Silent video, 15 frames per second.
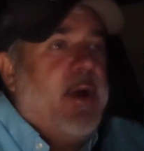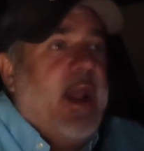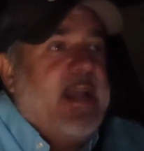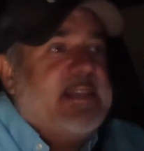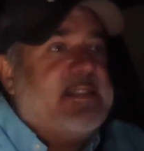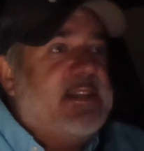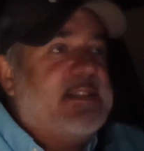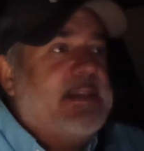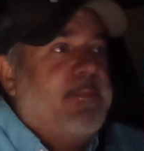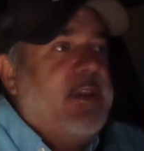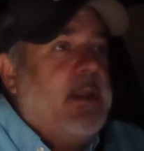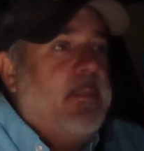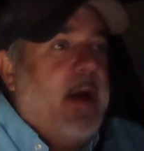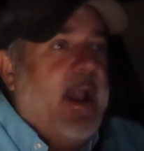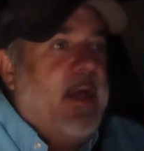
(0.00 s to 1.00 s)
And I said something
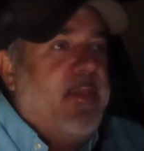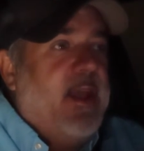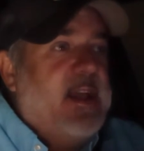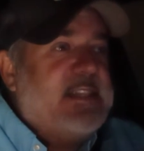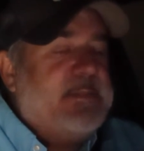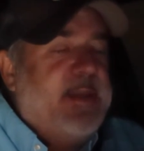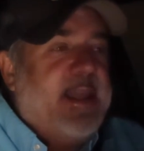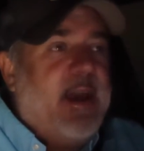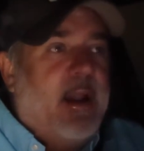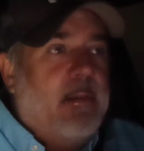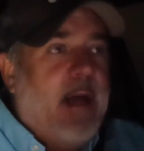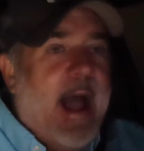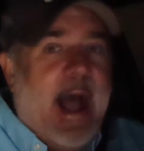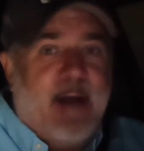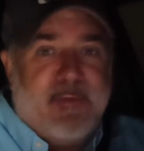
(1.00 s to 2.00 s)
to him about how the estimate, he kind
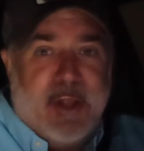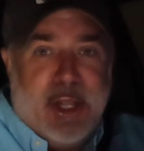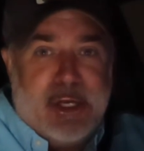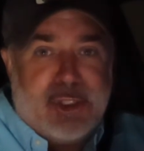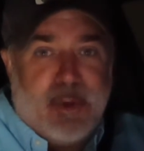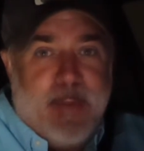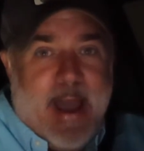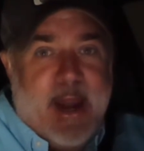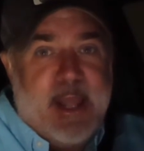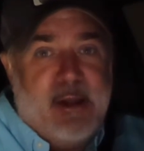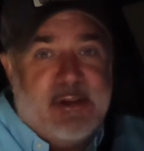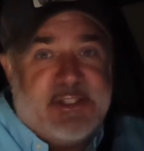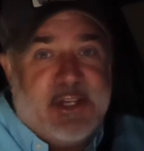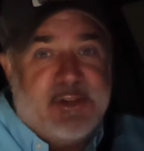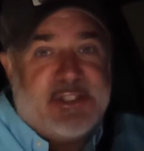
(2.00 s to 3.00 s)
of laughed, and he goes, your
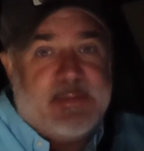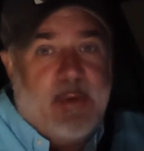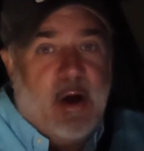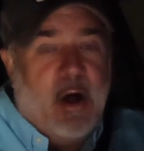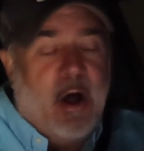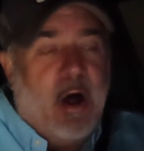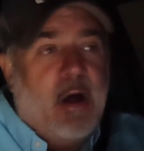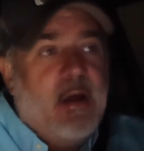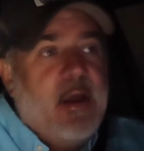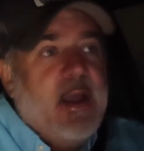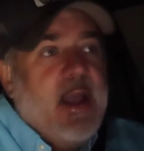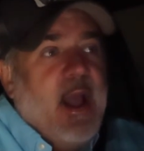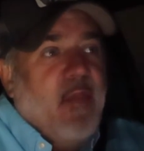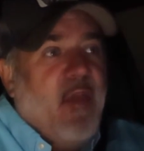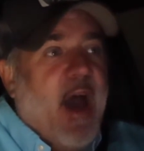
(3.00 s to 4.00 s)
patio is so small
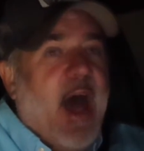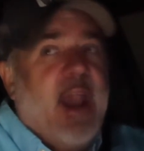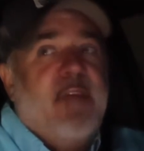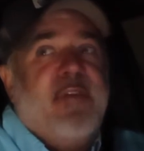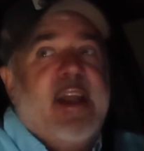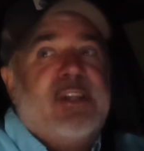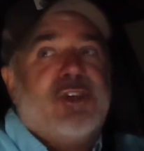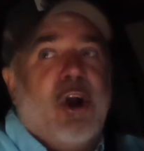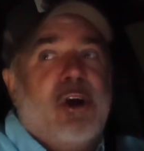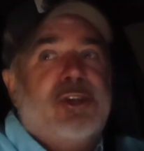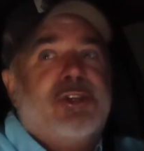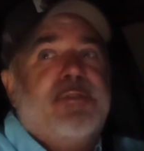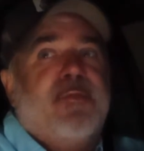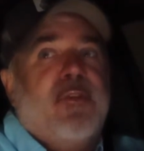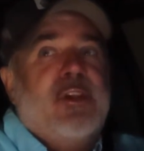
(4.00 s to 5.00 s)
that if I
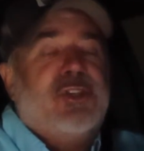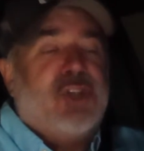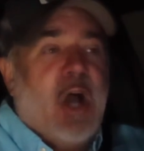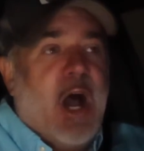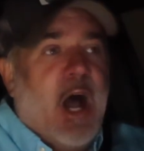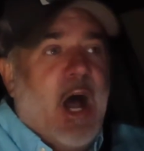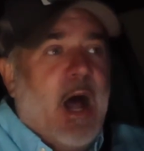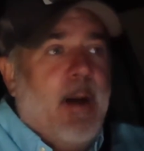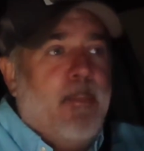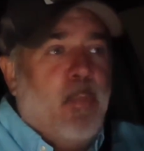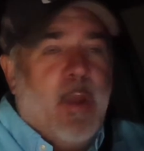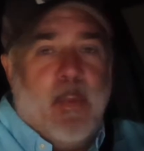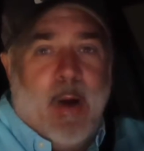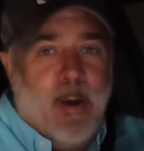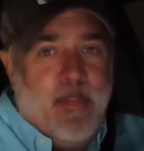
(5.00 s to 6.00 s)
charge you for the job,
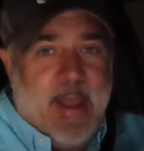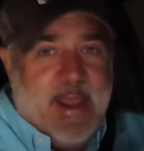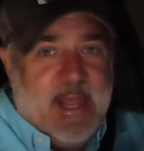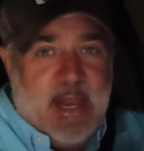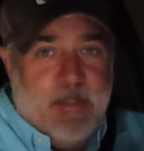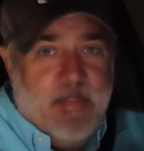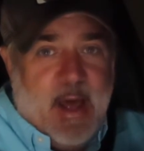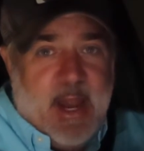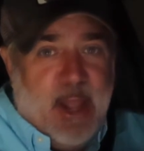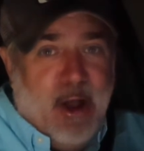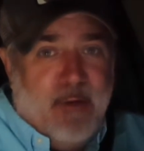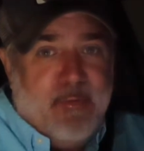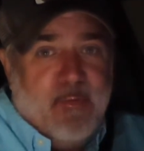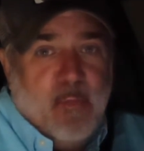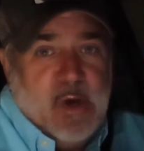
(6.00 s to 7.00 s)
we won't make any money
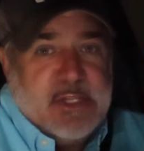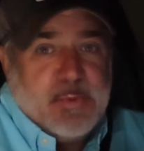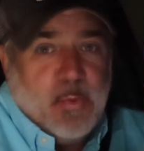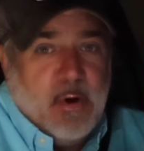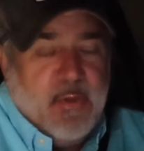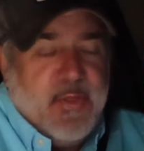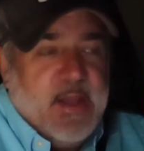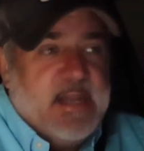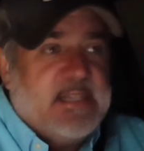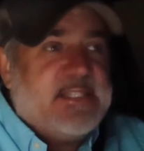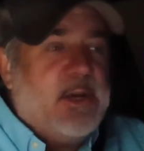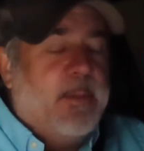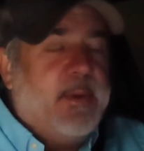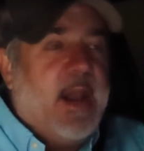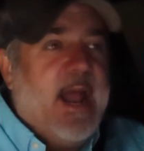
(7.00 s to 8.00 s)
off of what's worth it,
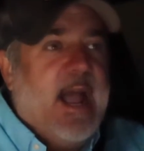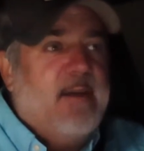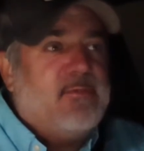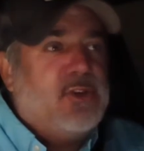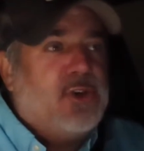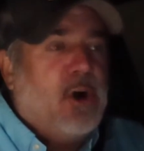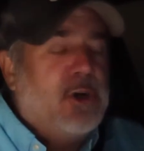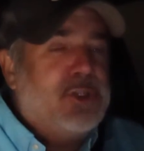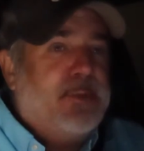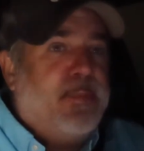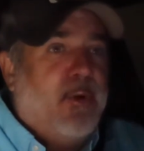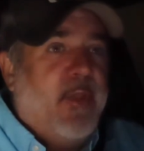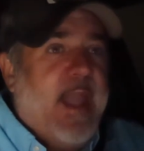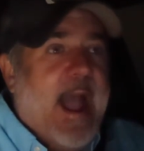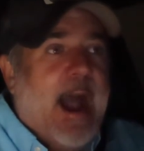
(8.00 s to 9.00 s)
so I'm going to have to charge you
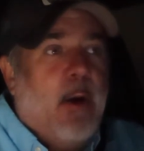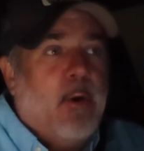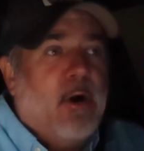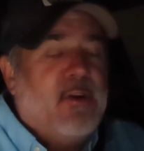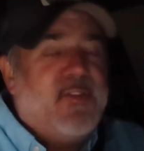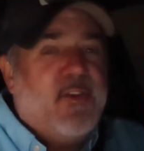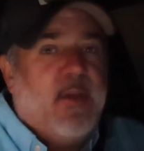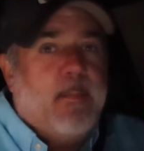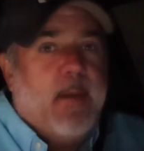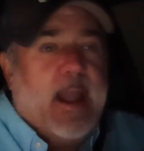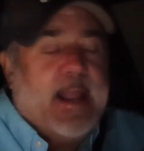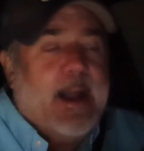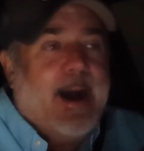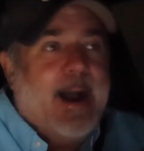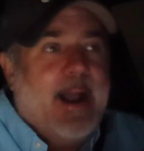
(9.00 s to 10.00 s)
per the hour so that
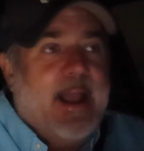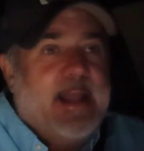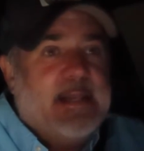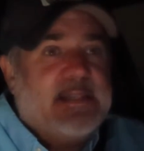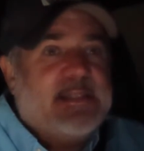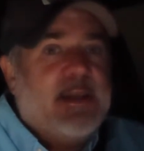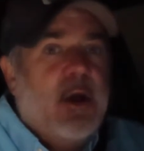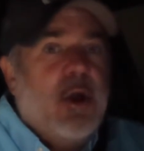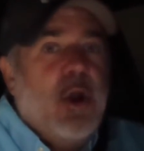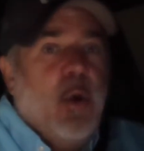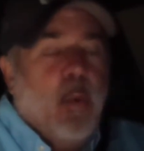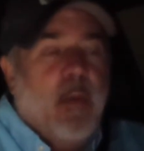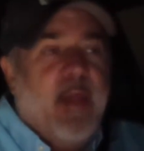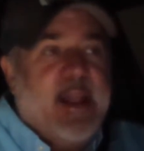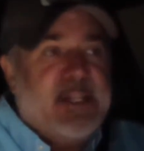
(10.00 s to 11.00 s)
my guys,
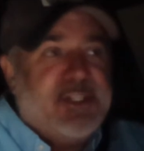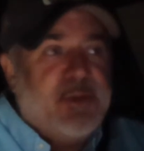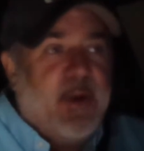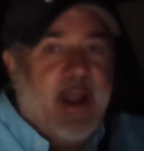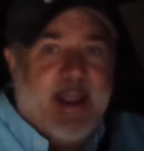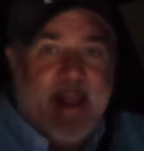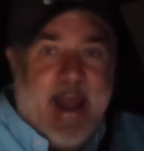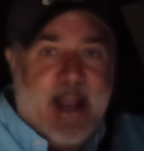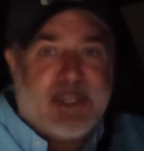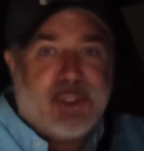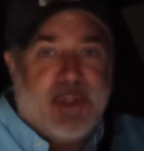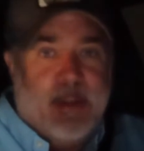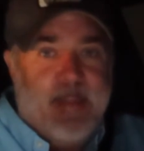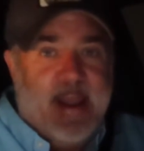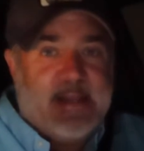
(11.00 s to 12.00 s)
when they do it, can
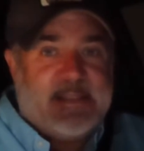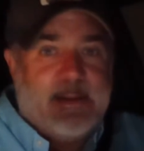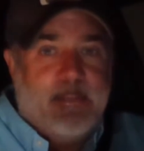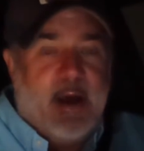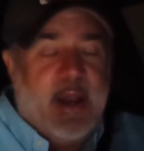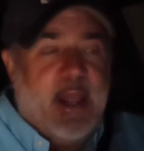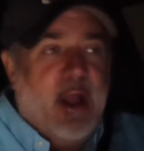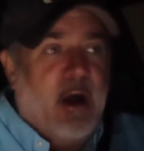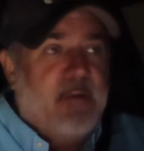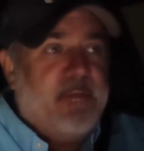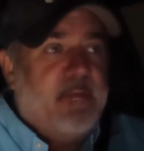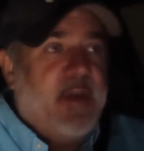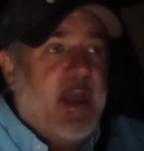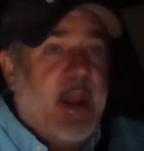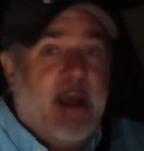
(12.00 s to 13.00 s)
actually make some money off
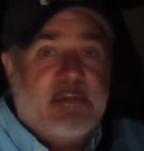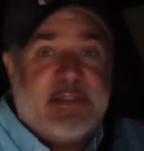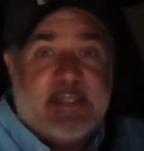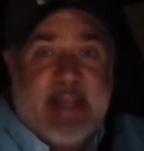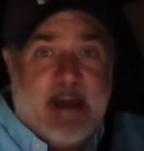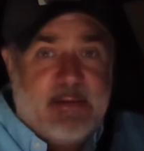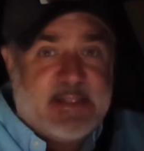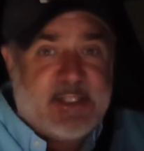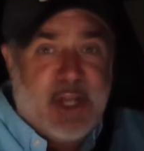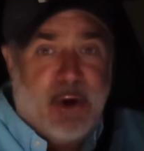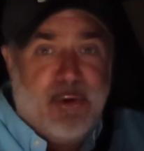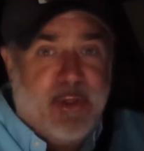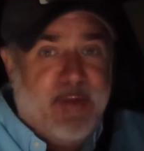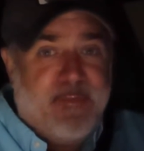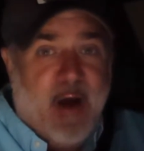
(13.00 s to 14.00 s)
of it. And I was like, that was
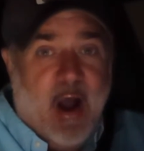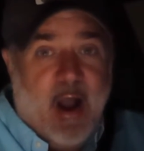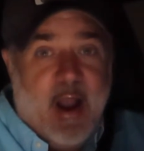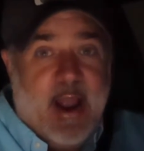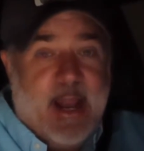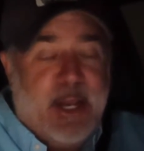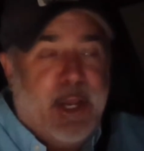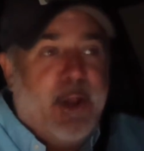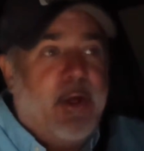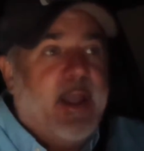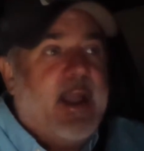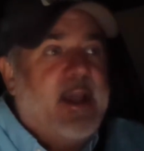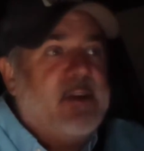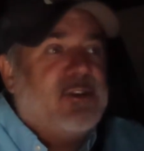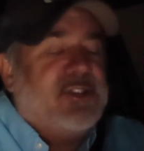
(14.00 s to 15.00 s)
totally fine, you know,
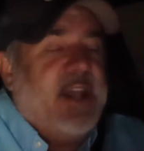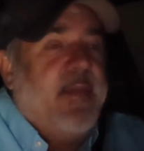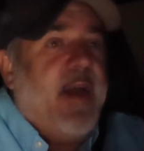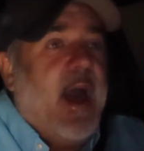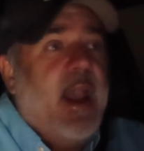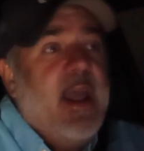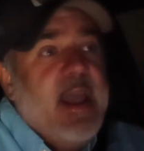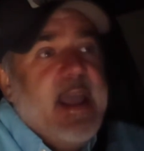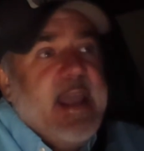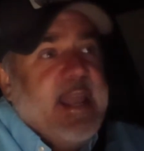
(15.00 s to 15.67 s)
like, I understand that.